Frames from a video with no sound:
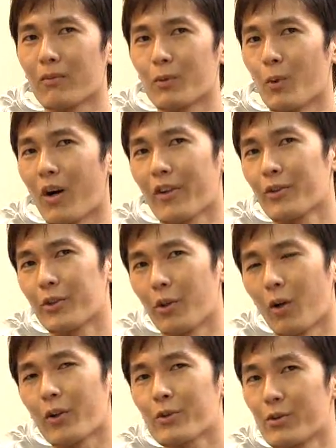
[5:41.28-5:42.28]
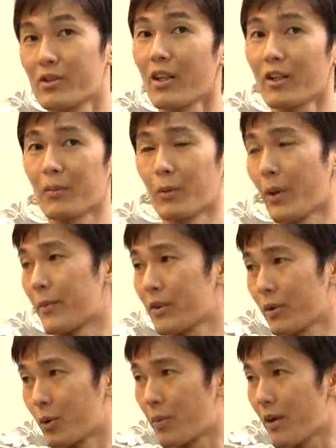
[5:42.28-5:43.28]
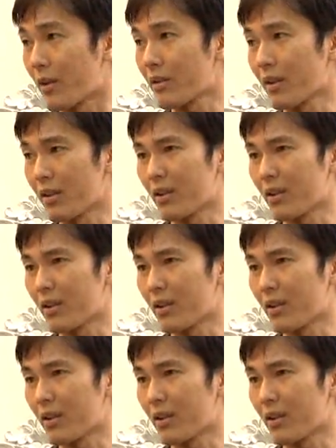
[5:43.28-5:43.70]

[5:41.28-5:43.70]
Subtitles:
to $100 to set up the website domain.